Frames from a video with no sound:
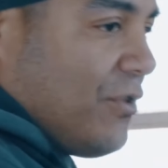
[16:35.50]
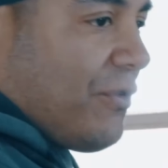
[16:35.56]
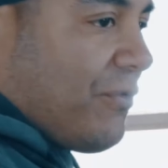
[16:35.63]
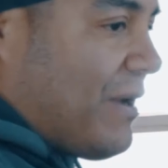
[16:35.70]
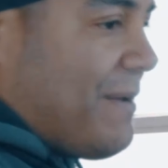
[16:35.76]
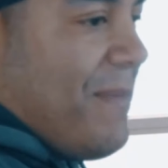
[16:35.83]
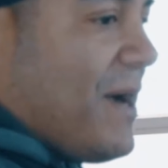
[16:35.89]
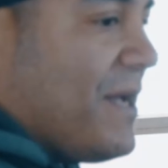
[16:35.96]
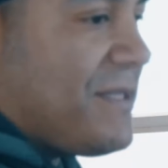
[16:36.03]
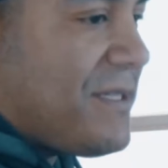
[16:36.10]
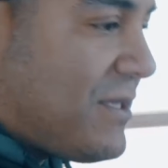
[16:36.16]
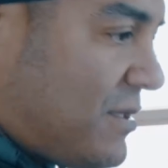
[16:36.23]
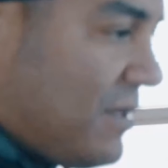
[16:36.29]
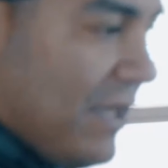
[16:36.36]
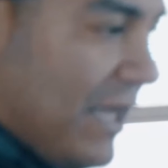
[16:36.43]
3
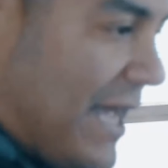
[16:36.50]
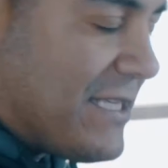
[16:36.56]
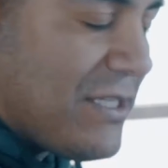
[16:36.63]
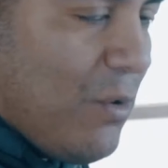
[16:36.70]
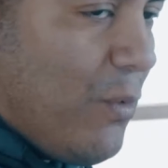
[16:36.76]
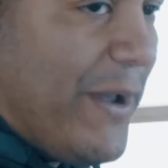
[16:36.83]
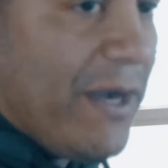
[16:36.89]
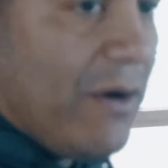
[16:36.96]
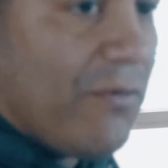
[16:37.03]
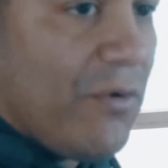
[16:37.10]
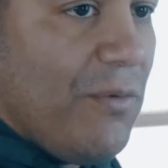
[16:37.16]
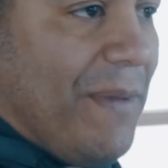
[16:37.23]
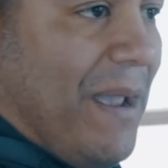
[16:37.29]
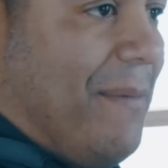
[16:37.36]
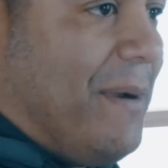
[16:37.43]
months as a wiggle
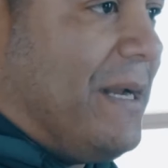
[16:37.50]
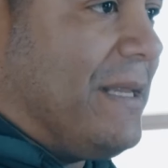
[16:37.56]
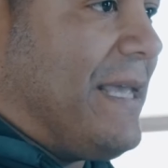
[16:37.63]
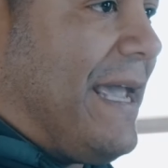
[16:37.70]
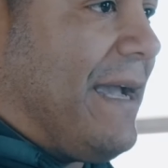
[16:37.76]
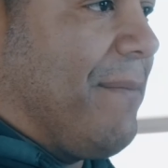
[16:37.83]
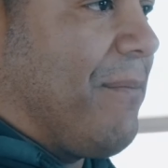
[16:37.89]
room, maybe to take a